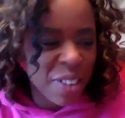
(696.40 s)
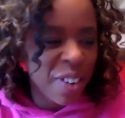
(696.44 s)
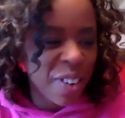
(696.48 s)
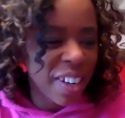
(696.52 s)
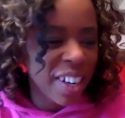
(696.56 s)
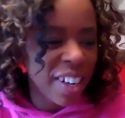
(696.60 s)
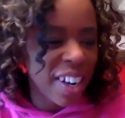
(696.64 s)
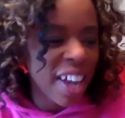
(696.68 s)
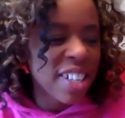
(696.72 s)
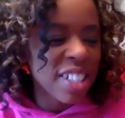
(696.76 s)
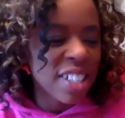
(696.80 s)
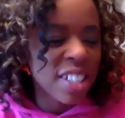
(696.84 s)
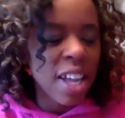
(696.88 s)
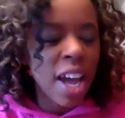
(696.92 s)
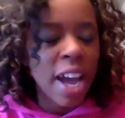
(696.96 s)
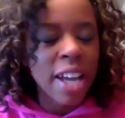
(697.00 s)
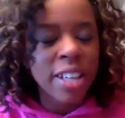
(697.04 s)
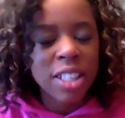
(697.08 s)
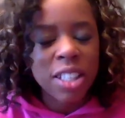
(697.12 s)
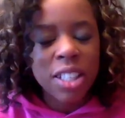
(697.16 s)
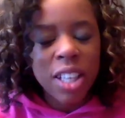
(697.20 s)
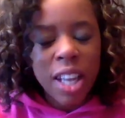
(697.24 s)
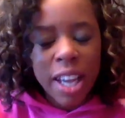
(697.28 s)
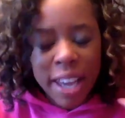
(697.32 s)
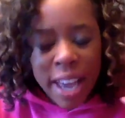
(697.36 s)
it. And I
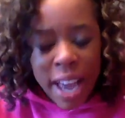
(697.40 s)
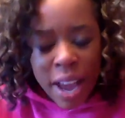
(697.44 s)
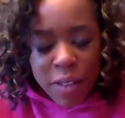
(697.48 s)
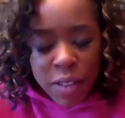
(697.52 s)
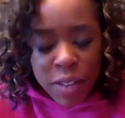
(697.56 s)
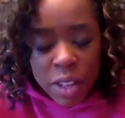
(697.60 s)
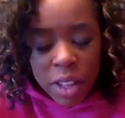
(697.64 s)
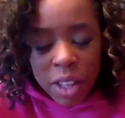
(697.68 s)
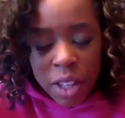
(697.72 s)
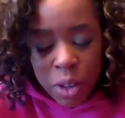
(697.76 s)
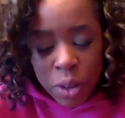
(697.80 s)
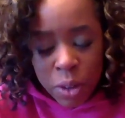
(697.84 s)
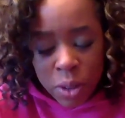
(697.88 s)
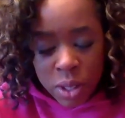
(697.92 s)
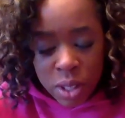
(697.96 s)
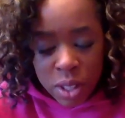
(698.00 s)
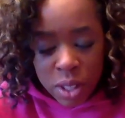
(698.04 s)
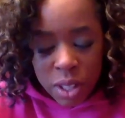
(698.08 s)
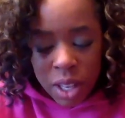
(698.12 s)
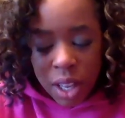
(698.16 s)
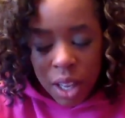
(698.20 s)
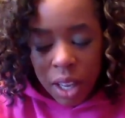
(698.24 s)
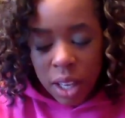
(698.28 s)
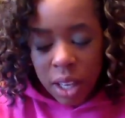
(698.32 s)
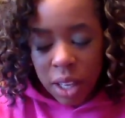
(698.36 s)
just like having those
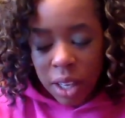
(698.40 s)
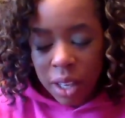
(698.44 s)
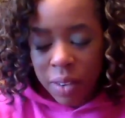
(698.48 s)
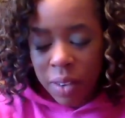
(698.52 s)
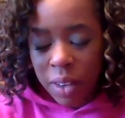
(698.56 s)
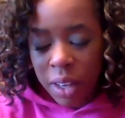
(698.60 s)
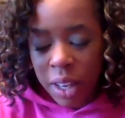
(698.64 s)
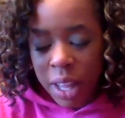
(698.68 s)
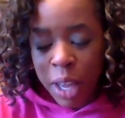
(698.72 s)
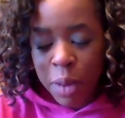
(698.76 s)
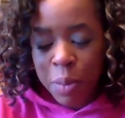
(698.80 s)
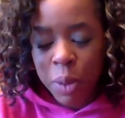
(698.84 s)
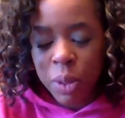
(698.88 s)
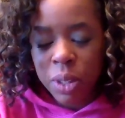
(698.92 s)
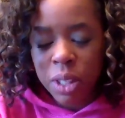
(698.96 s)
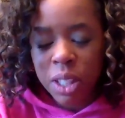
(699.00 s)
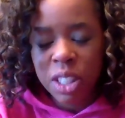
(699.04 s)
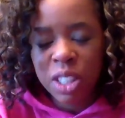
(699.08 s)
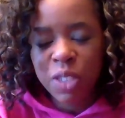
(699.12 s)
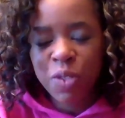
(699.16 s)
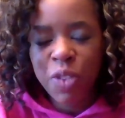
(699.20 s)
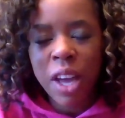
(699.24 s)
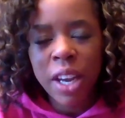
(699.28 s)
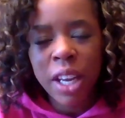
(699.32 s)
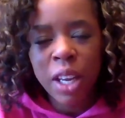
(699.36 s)
labels.
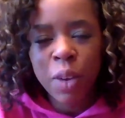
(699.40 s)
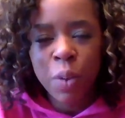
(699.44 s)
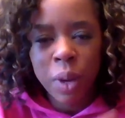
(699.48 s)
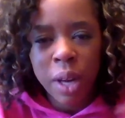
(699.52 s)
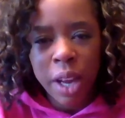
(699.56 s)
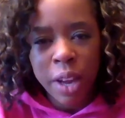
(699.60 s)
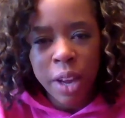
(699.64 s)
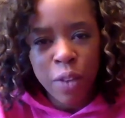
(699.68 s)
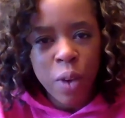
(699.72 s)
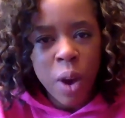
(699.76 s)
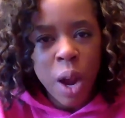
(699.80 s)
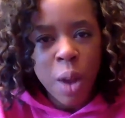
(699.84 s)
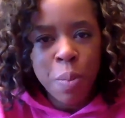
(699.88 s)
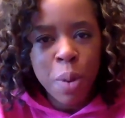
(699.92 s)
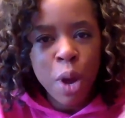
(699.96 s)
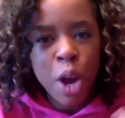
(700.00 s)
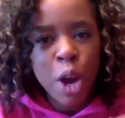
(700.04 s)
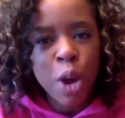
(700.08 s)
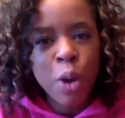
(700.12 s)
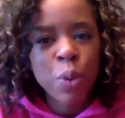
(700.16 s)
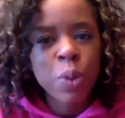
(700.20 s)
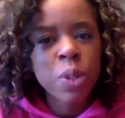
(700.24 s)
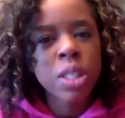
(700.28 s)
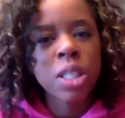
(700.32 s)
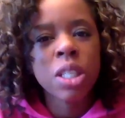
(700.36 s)
It's funny whenever I
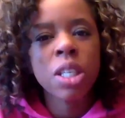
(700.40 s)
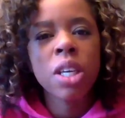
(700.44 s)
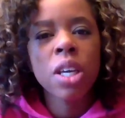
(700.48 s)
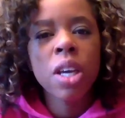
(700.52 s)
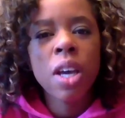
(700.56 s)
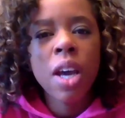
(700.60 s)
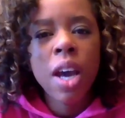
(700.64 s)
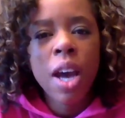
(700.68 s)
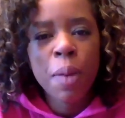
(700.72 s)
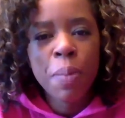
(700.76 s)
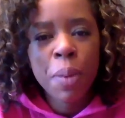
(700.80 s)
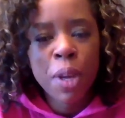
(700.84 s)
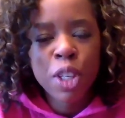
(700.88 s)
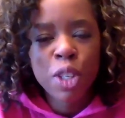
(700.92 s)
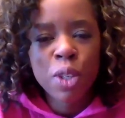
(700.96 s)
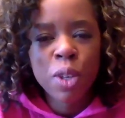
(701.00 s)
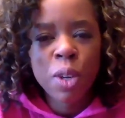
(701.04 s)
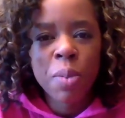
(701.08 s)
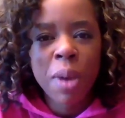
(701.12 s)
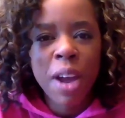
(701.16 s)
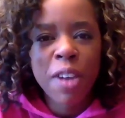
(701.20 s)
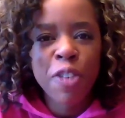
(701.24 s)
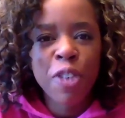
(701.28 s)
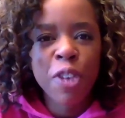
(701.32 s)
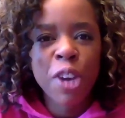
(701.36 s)
post a picture of
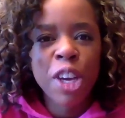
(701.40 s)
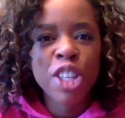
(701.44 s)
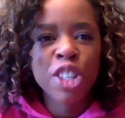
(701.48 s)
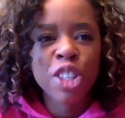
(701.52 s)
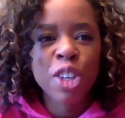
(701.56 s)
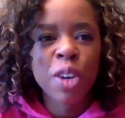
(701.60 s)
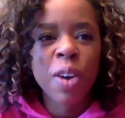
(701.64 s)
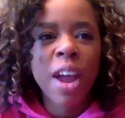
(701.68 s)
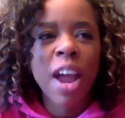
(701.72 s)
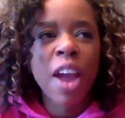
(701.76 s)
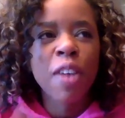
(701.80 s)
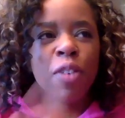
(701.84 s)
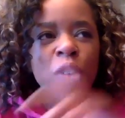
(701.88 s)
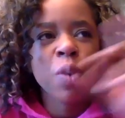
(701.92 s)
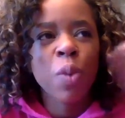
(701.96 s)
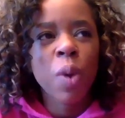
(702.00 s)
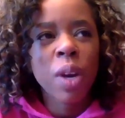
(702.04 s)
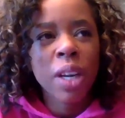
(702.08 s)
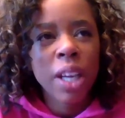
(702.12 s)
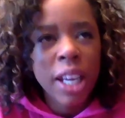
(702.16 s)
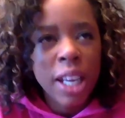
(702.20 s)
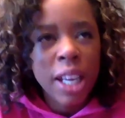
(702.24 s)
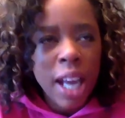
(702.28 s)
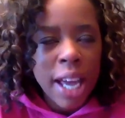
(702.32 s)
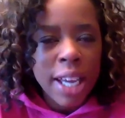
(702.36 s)
my freezer, everyone
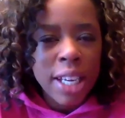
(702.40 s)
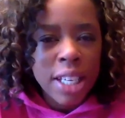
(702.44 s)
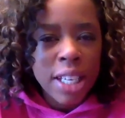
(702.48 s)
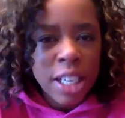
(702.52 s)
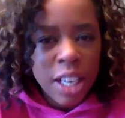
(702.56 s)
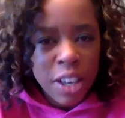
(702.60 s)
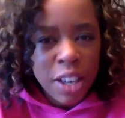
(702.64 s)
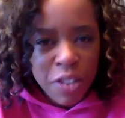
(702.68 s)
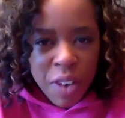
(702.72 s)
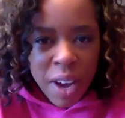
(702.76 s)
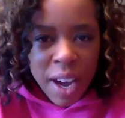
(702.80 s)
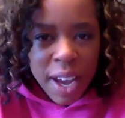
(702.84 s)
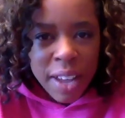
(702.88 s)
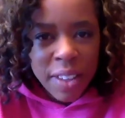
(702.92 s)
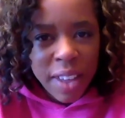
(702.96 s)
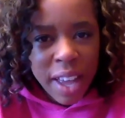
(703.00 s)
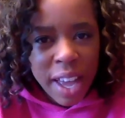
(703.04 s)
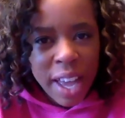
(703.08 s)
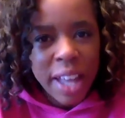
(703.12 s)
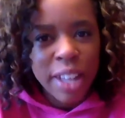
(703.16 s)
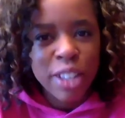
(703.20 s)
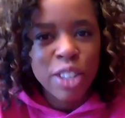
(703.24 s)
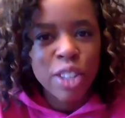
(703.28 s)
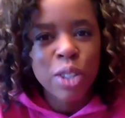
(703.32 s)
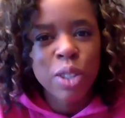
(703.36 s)
can identify the
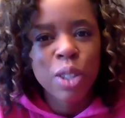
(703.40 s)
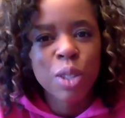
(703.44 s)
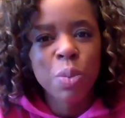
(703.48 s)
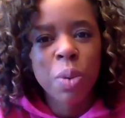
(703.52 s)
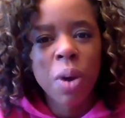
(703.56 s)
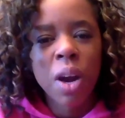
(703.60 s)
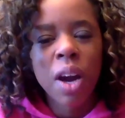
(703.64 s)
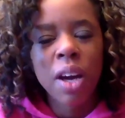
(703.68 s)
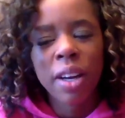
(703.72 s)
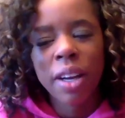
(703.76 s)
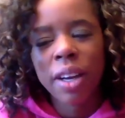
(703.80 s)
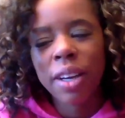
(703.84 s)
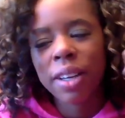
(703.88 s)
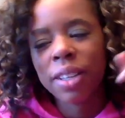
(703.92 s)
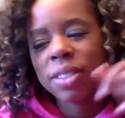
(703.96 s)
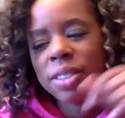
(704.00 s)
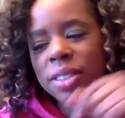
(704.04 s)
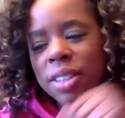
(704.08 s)
Answers products.